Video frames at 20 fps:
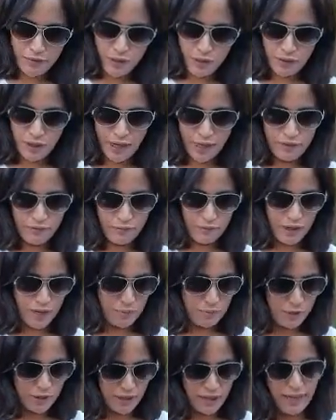if you kind of
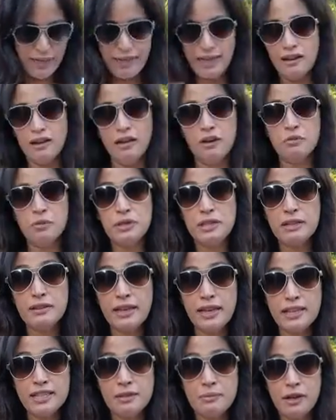manipulate it, and I'll put the
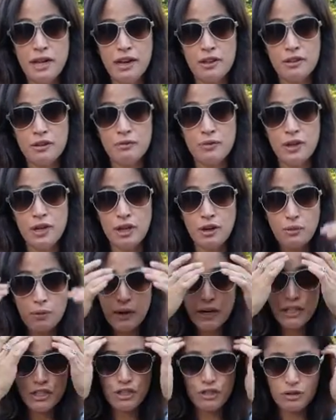link to my other video
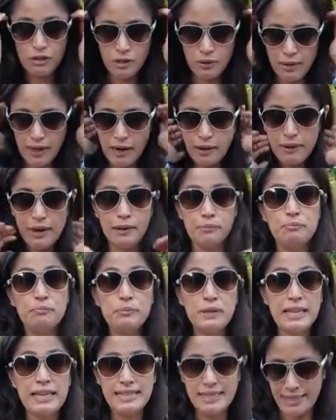where I show you how I
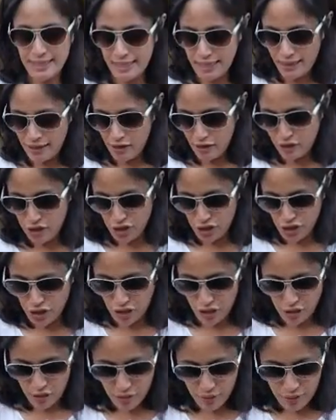place it in there just
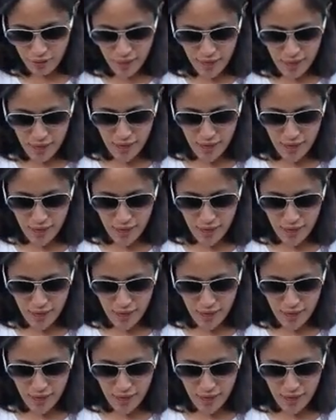so,